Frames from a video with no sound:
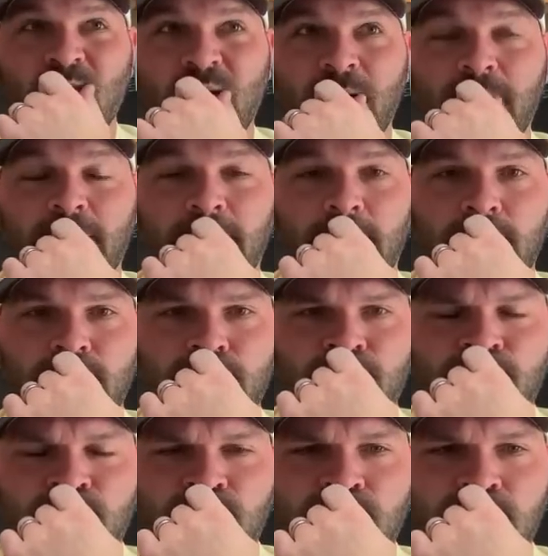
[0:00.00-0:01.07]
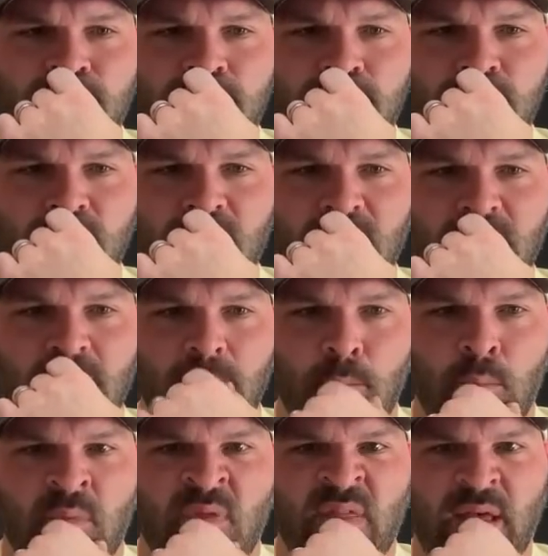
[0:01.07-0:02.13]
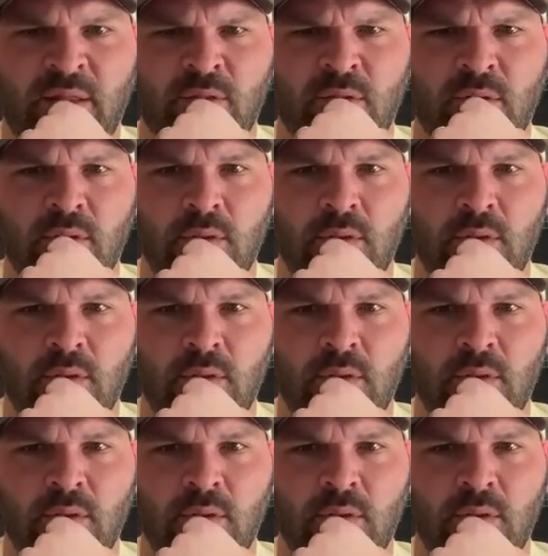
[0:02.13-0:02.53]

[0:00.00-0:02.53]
that